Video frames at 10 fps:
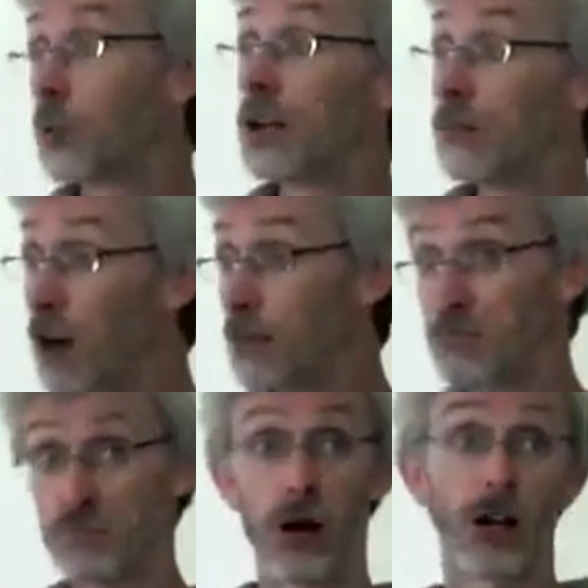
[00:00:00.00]
We invent
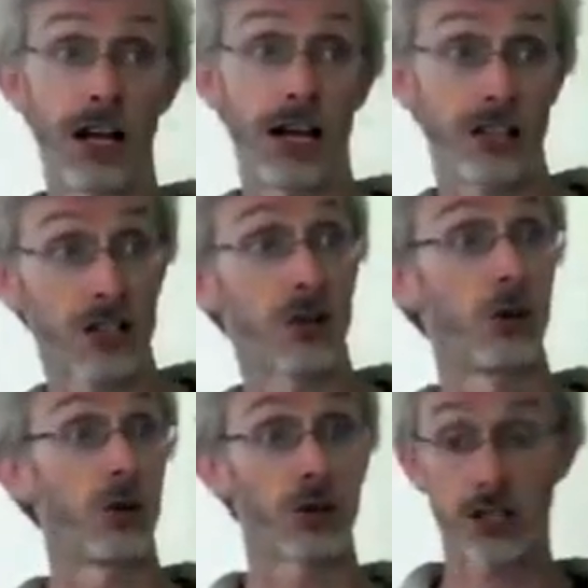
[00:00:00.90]
bolognese
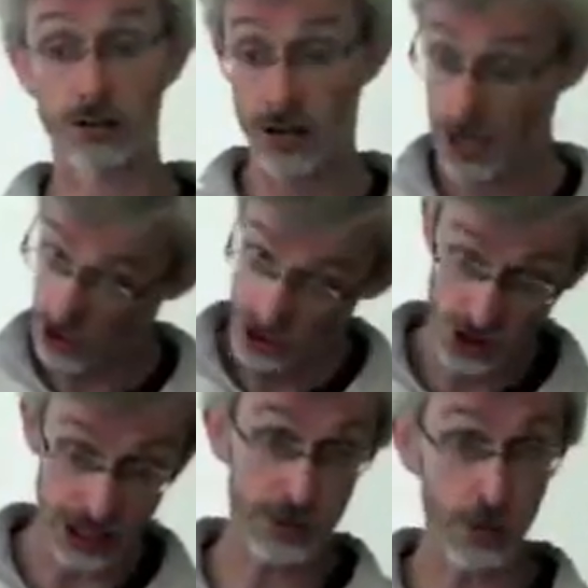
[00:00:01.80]
sauce and
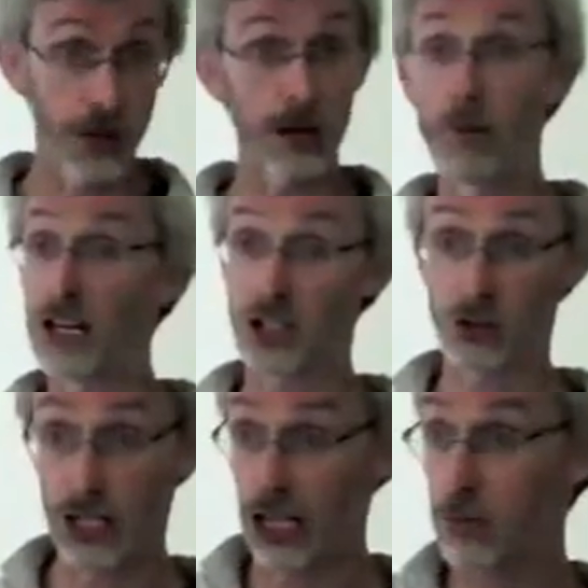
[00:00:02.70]
slap a bit of
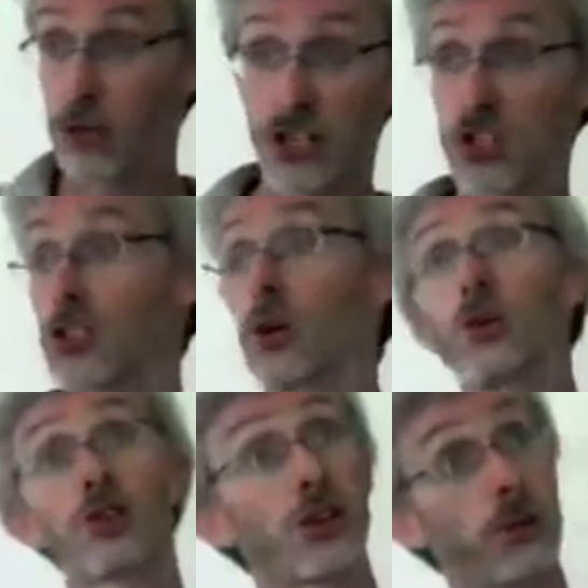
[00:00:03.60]
butter on it and a bit of
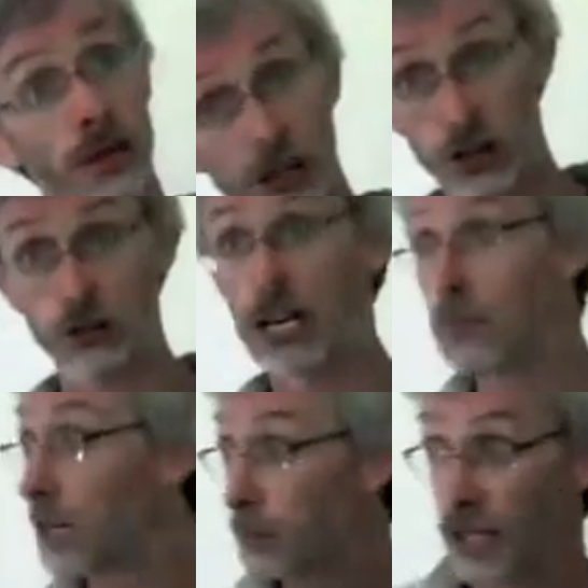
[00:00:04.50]
salt or a bit of
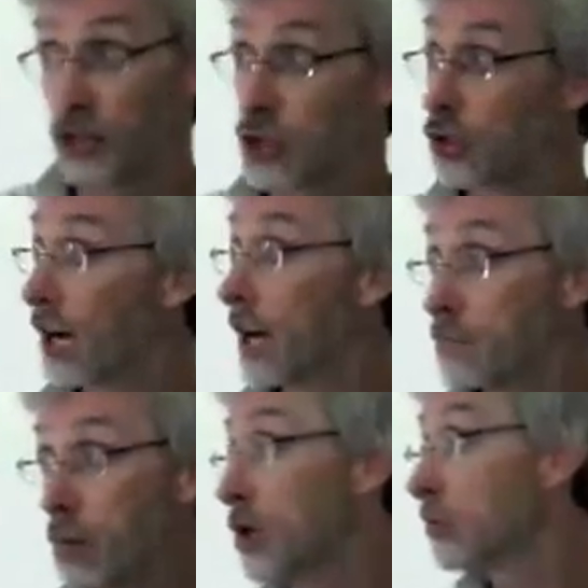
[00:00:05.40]
cream and a bit of sugar
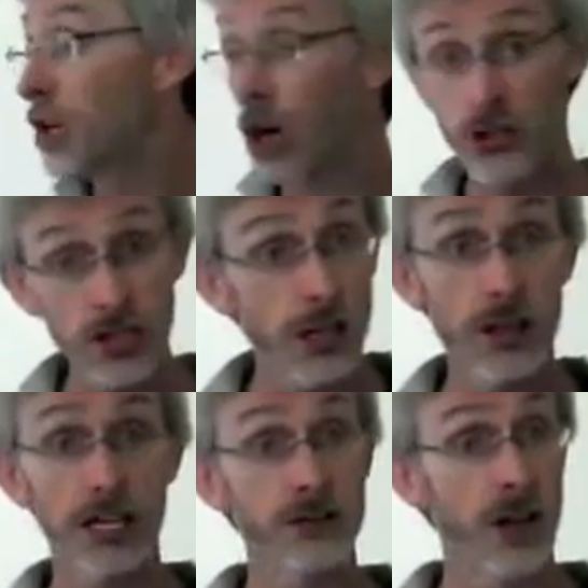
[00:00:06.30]
and boom, you can't sell the
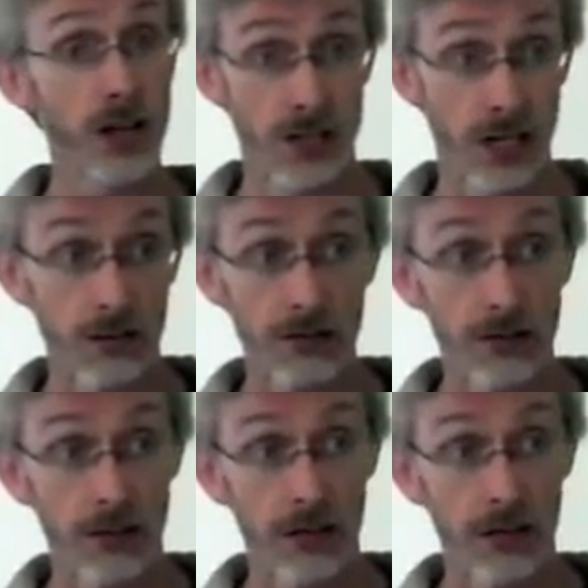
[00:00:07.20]
things fast enough.